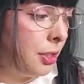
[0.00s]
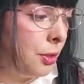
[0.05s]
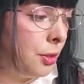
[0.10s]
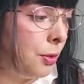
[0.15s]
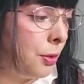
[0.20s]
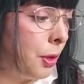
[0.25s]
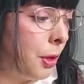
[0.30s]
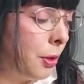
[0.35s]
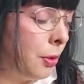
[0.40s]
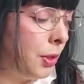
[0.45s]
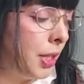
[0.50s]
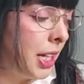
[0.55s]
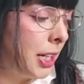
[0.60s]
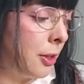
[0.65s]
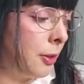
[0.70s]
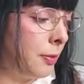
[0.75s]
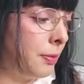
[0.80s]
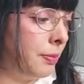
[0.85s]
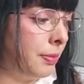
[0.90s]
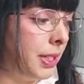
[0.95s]
you own a
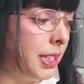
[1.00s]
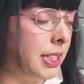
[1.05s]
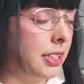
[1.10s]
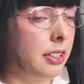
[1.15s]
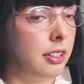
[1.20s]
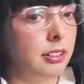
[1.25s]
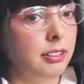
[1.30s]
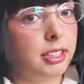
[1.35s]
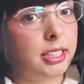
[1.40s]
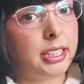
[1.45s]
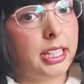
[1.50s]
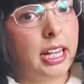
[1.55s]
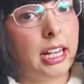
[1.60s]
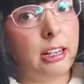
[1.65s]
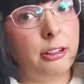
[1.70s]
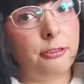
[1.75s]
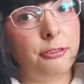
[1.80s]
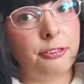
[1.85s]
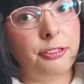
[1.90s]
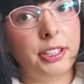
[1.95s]
complete Lolita
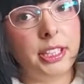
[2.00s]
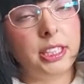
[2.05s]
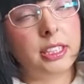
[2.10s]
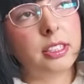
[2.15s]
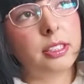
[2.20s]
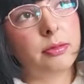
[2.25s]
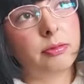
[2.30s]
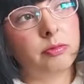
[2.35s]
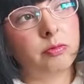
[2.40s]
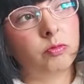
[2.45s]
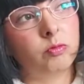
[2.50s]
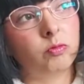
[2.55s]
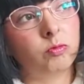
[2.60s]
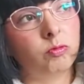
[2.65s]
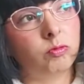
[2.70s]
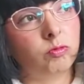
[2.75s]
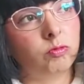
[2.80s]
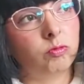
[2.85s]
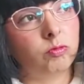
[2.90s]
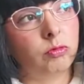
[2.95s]
outfit.
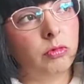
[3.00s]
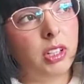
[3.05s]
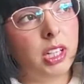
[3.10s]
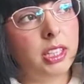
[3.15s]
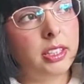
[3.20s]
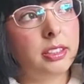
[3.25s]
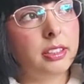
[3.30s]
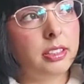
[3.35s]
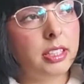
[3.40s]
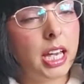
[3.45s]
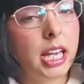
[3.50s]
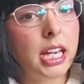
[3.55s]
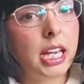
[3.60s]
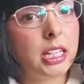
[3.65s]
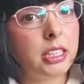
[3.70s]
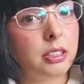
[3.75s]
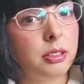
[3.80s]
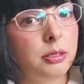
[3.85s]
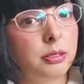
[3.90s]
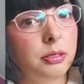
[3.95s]
Let's say I do.